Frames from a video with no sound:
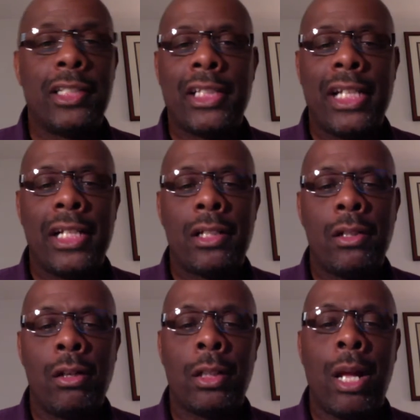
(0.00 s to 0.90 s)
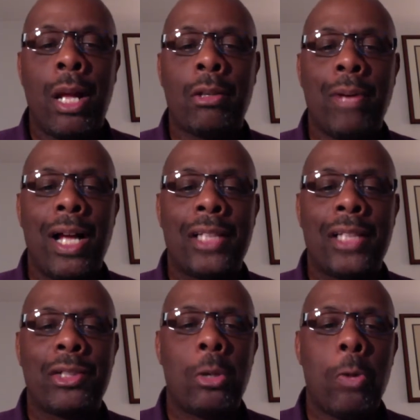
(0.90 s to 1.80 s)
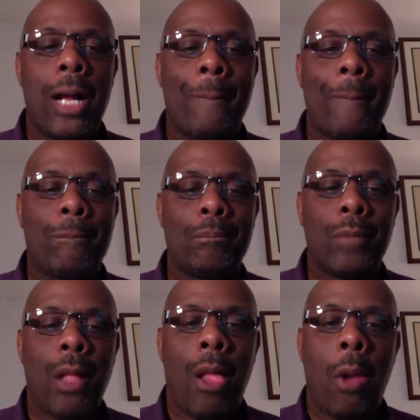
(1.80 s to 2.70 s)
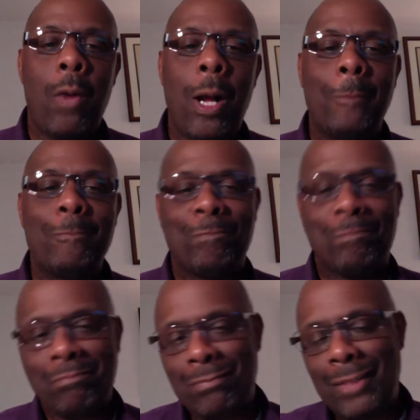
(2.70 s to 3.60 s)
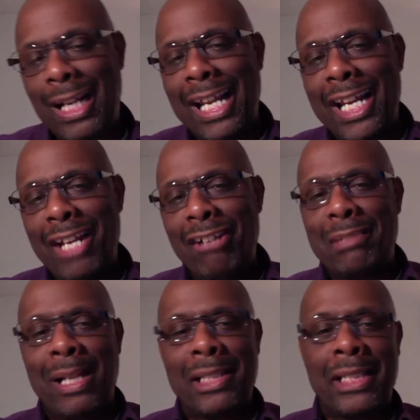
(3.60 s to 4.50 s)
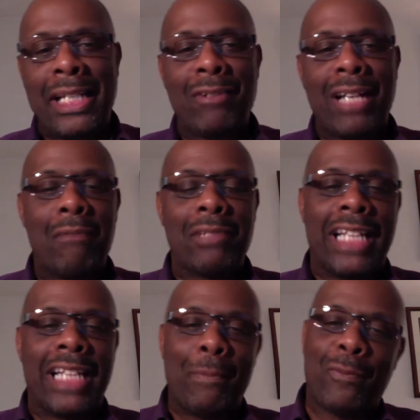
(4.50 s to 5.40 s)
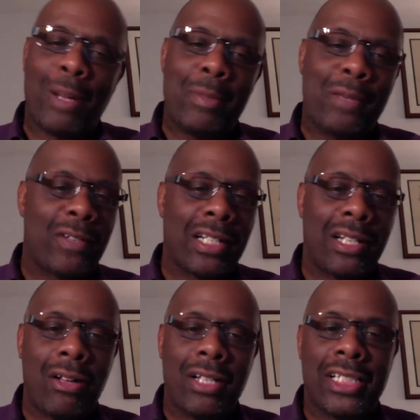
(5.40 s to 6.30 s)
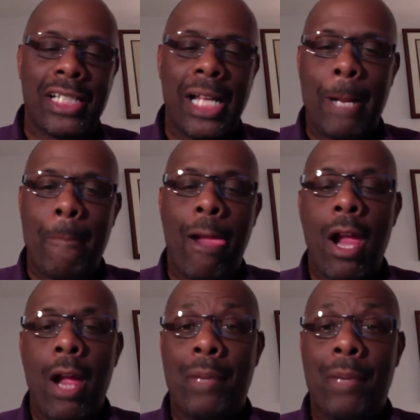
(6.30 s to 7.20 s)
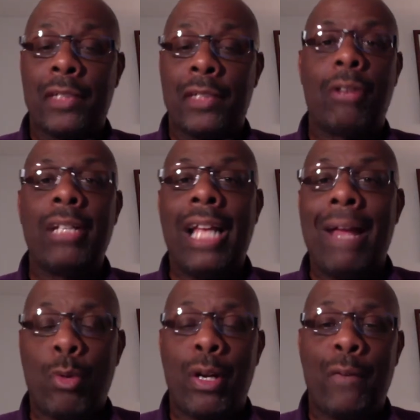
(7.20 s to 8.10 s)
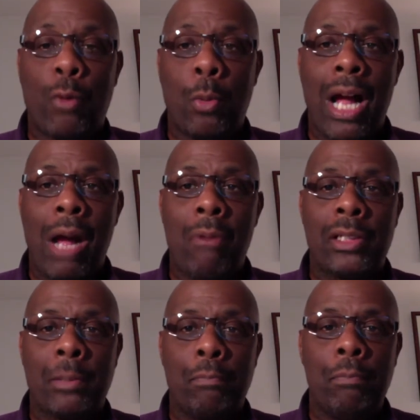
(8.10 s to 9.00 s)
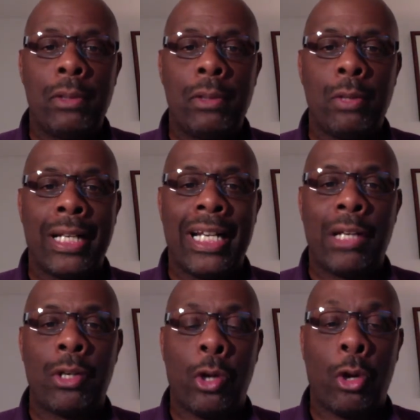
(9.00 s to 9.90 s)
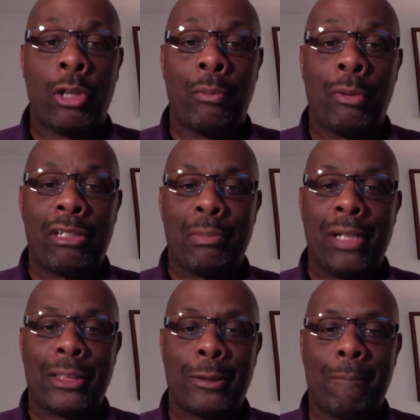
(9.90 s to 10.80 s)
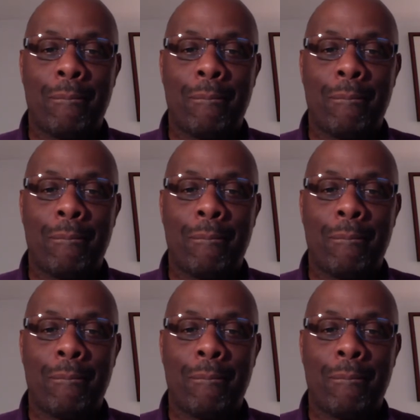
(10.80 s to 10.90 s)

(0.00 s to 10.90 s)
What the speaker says: saying $200 deposit on what? Well, here's my secret I was keeping from you for the longest time, because we only have 24 more hours to get in on an early bird special.